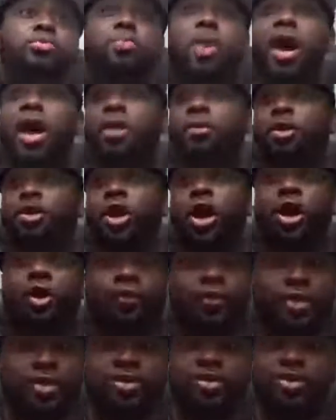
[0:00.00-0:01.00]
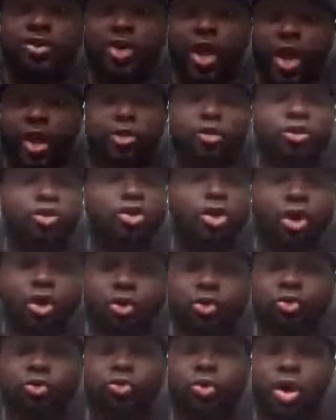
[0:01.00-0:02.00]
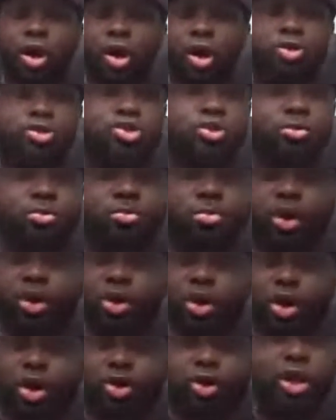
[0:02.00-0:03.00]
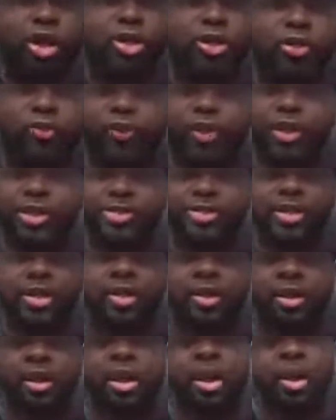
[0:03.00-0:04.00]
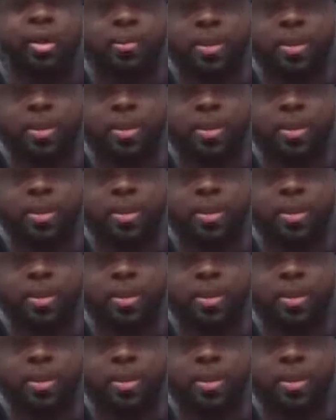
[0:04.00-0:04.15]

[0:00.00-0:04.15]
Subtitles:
Miami Dolphins, won the Super Bowl, the only undefeated team.